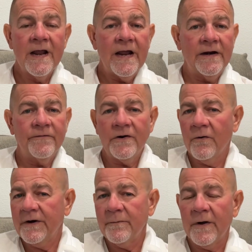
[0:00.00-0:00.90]
And if you
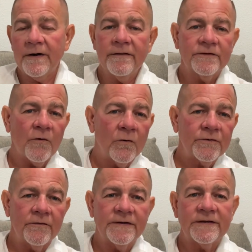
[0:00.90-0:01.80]
know anybody that's
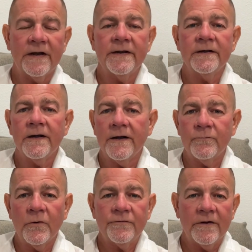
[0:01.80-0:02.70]
older that's getting
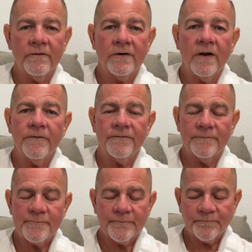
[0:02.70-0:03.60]
rotator cuff
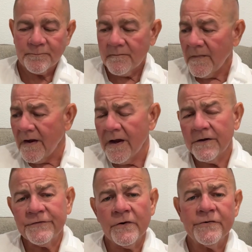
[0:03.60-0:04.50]

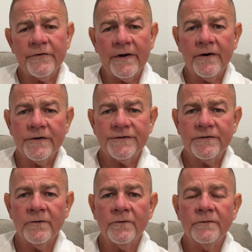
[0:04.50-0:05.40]
surgery here
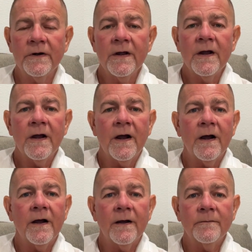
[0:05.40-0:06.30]
soon,
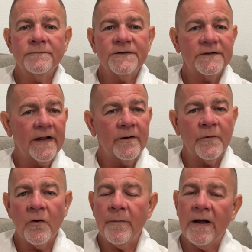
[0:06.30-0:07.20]
just let them
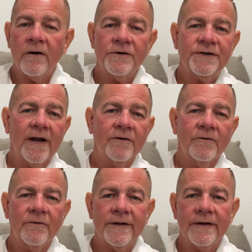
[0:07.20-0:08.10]
know about our
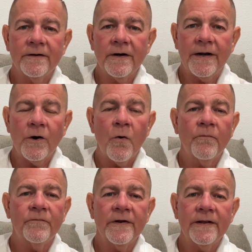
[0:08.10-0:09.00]
channel, and
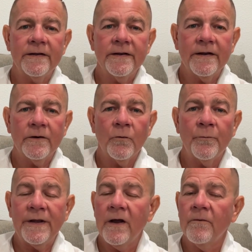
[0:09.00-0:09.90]
hopefully it'll
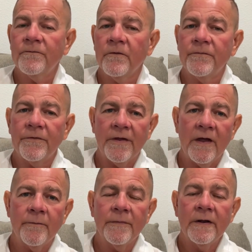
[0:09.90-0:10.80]
be helpful for
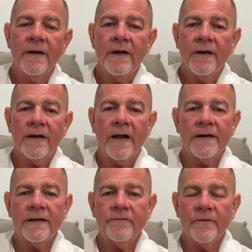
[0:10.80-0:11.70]
them, kind
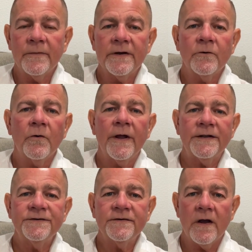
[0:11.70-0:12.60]
of give them a little
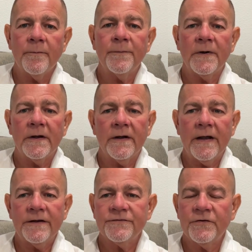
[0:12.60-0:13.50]
heads up
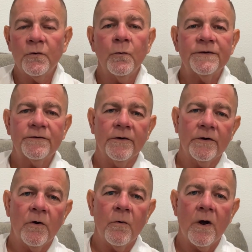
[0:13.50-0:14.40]
as to what's going to
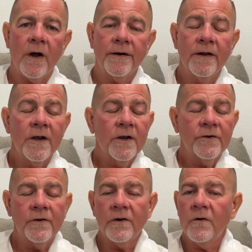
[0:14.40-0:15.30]
go on.
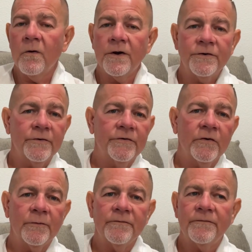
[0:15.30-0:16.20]
You can go on
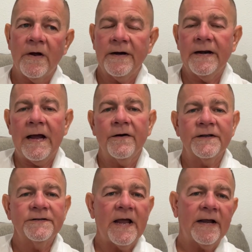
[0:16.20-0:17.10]
YouTube and find out
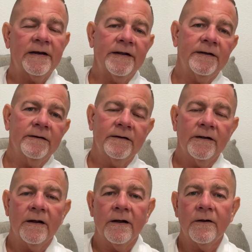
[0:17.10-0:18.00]
exactly
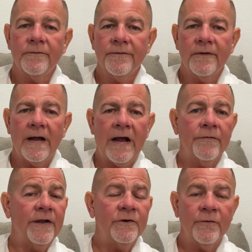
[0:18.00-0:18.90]
how
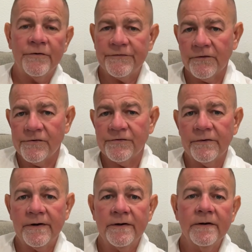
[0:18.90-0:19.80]
they do the
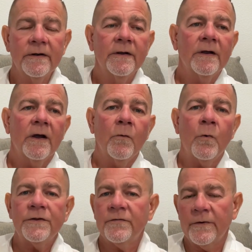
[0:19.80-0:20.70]
surgery,
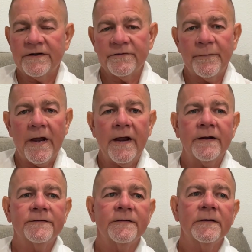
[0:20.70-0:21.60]
what to
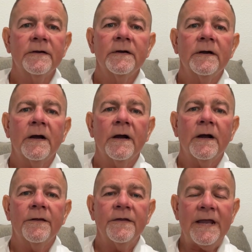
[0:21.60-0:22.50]
expect,
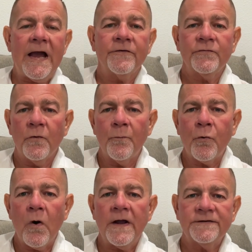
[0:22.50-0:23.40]
the actual
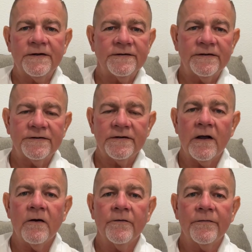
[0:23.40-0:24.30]
process
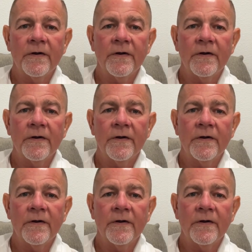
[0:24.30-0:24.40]
itself.